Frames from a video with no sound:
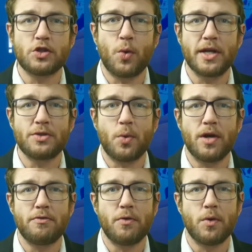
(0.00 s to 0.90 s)

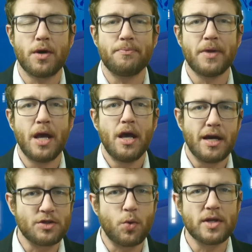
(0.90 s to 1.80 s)
2024,
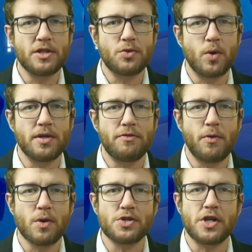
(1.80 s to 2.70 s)
and
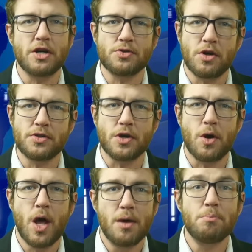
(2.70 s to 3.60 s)
2024 stares
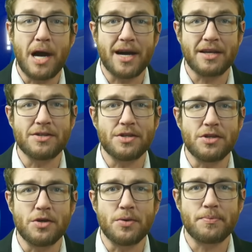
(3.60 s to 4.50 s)
also back into
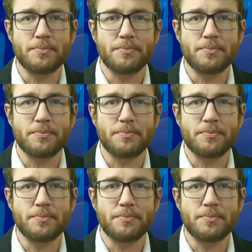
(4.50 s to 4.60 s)
you.